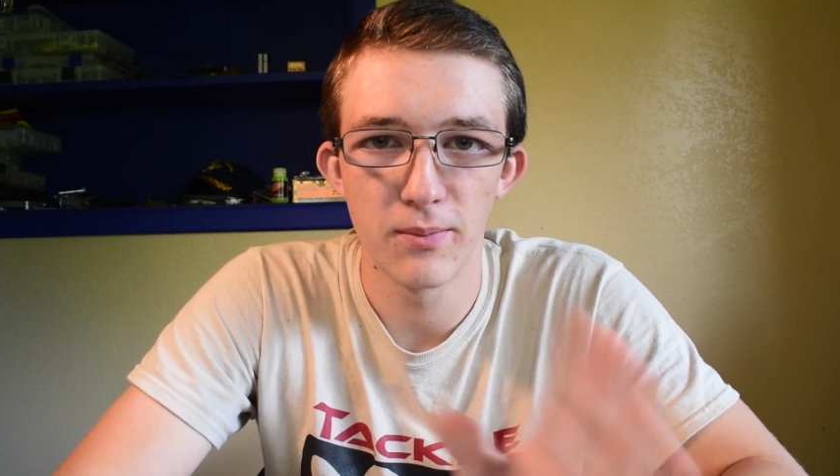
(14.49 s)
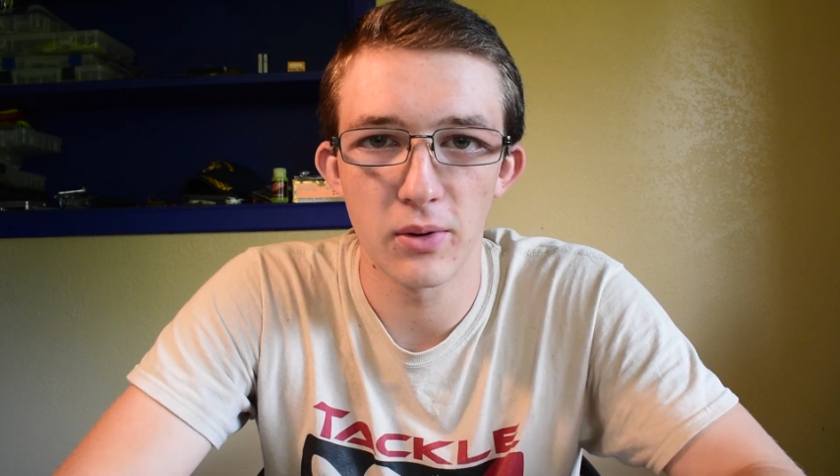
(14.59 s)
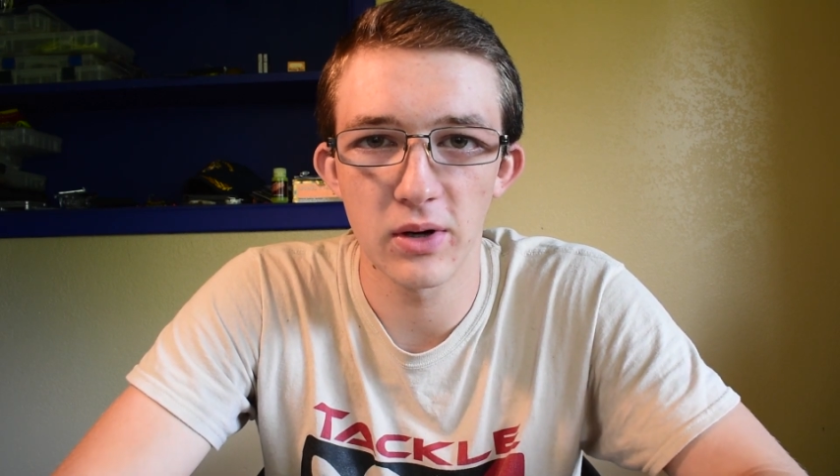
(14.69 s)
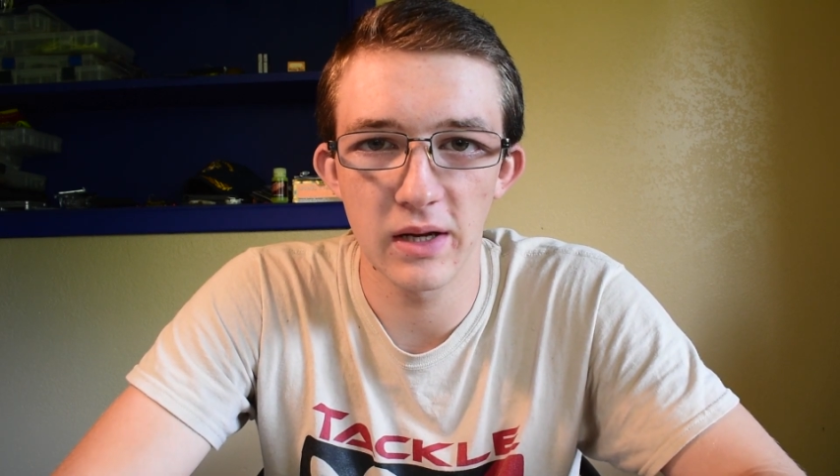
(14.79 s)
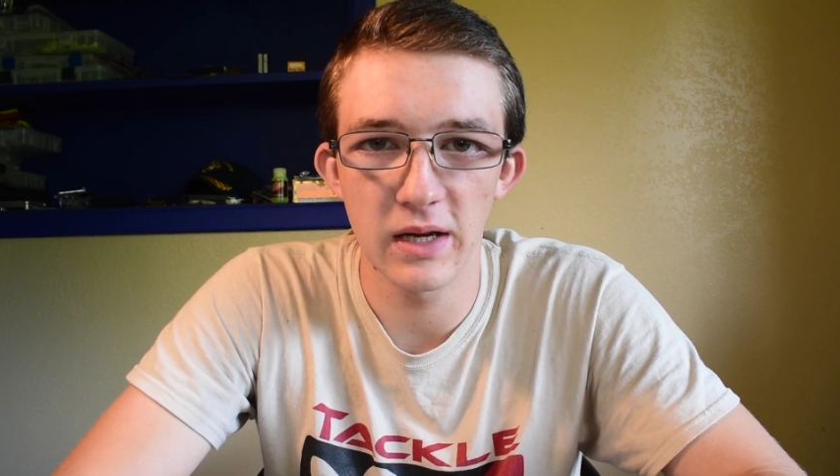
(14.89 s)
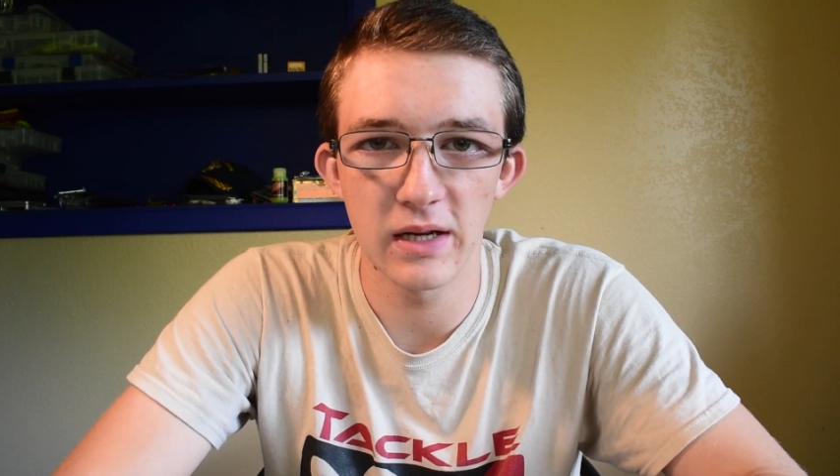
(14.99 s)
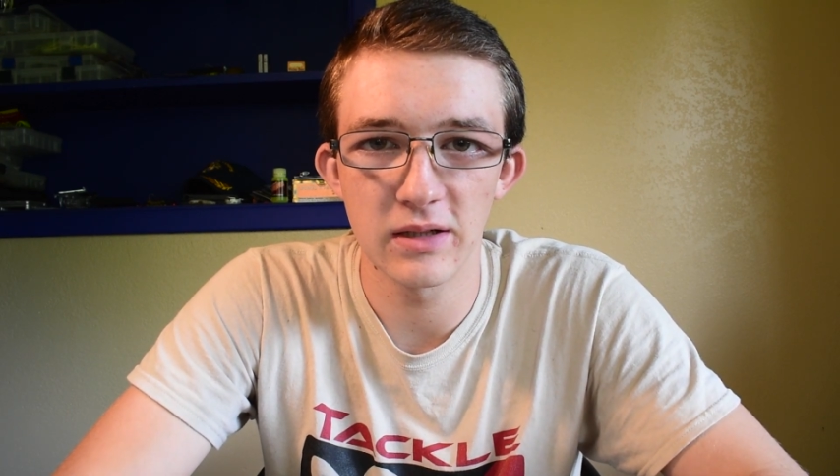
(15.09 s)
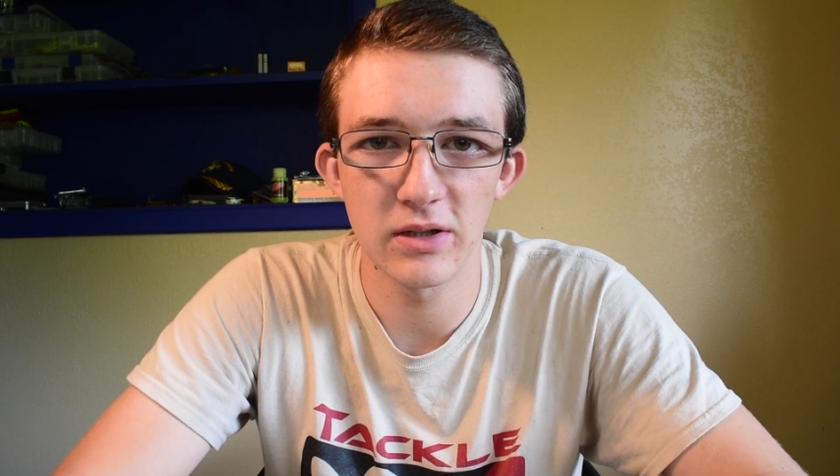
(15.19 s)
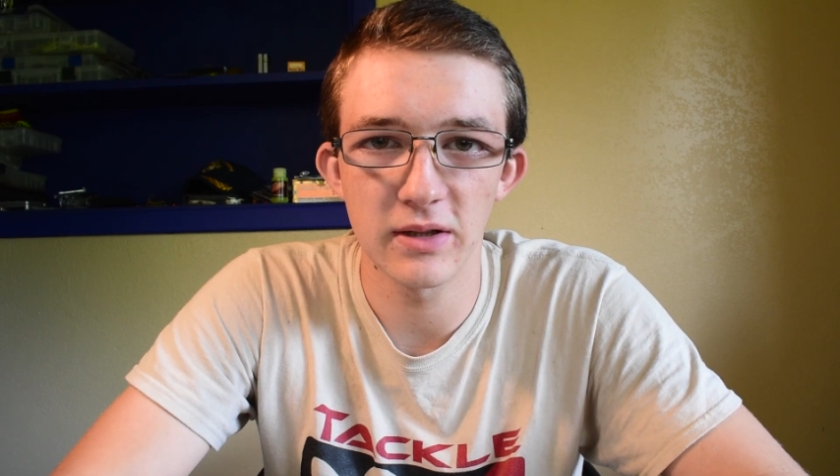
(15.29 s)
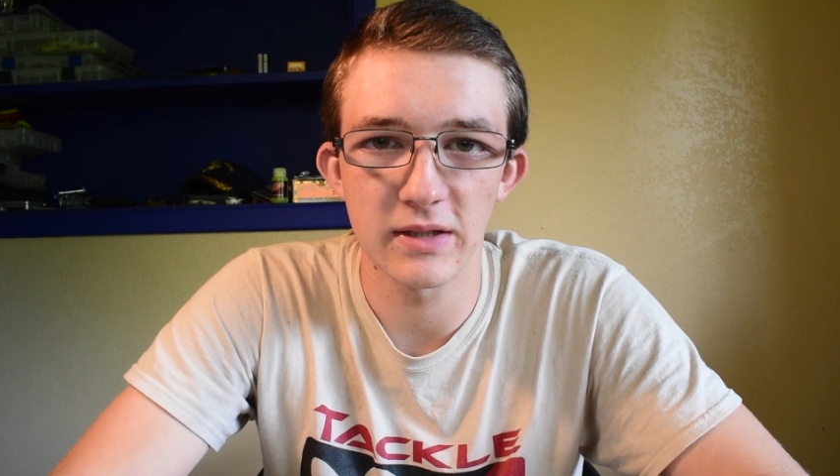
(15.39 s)
putting
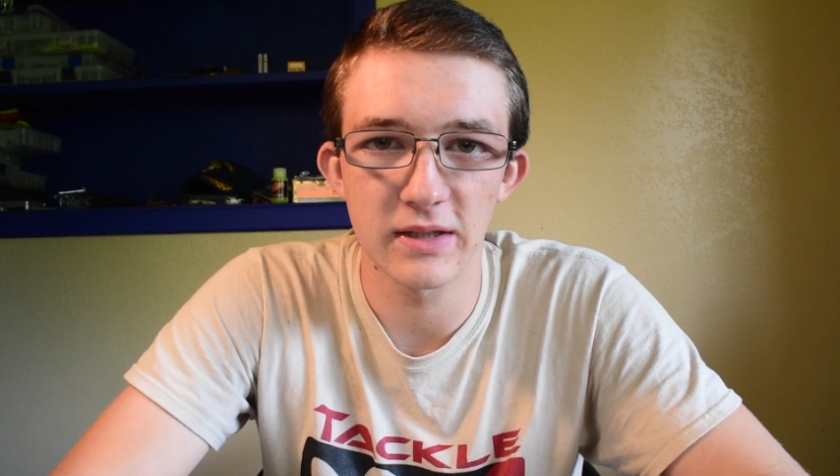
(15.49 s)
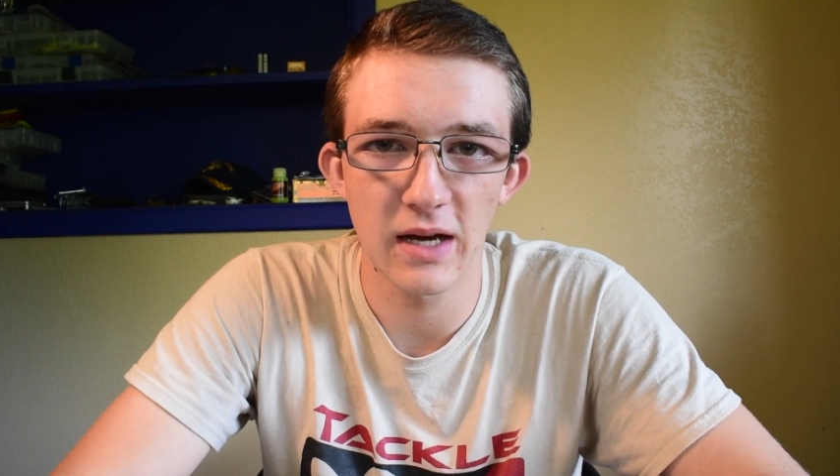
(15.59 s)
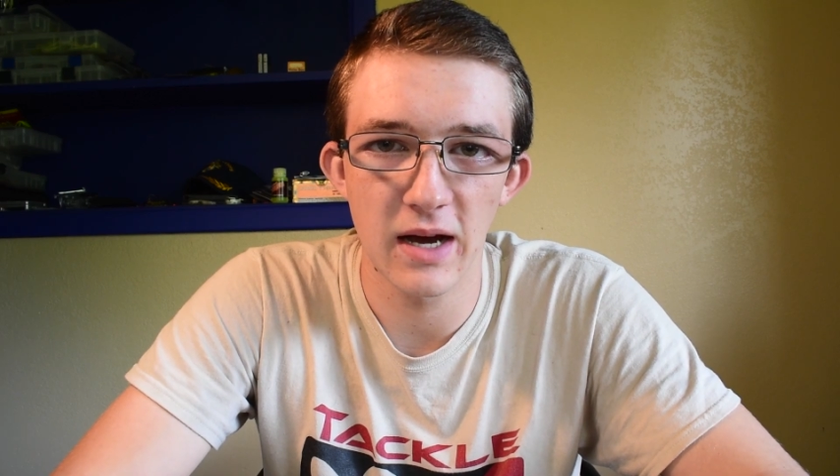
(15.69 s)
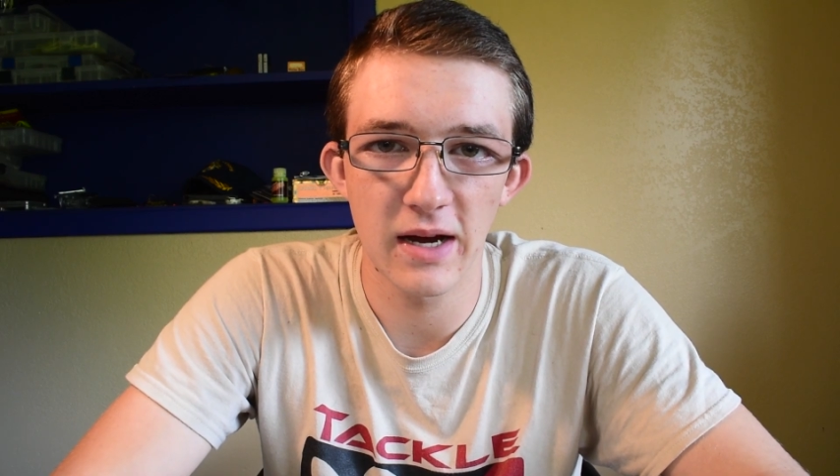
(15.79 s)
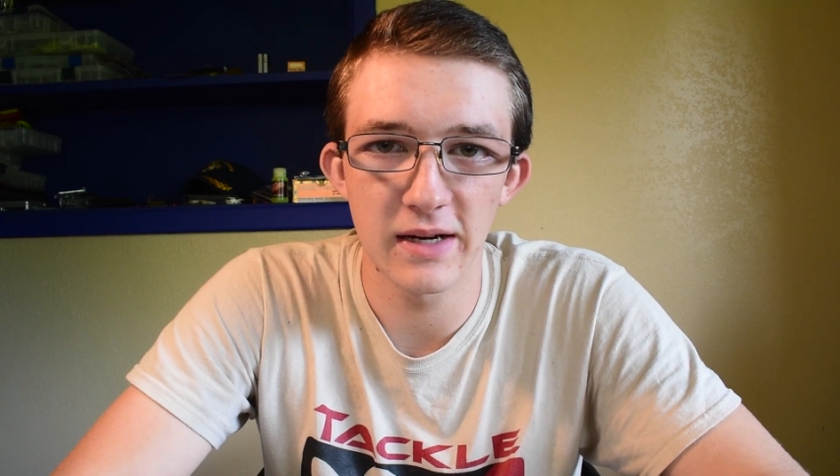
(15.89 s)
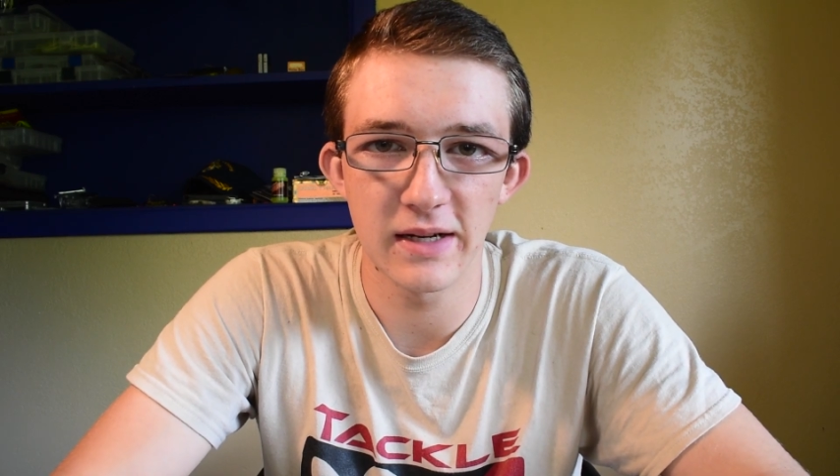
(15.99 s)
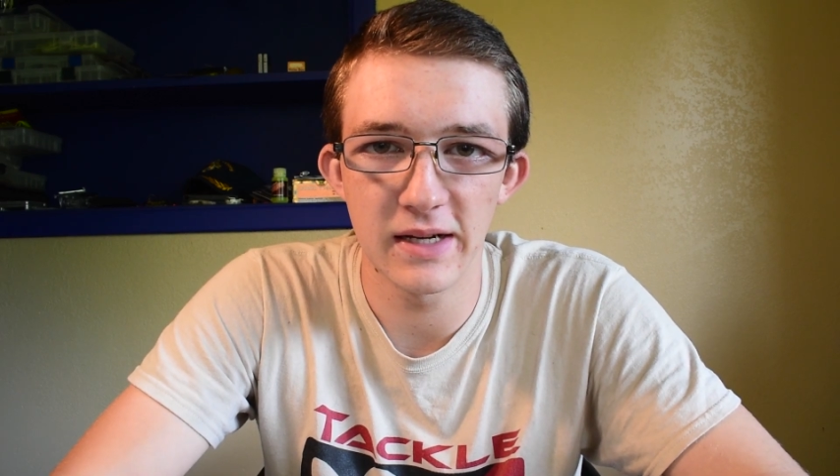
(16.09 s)
it to the side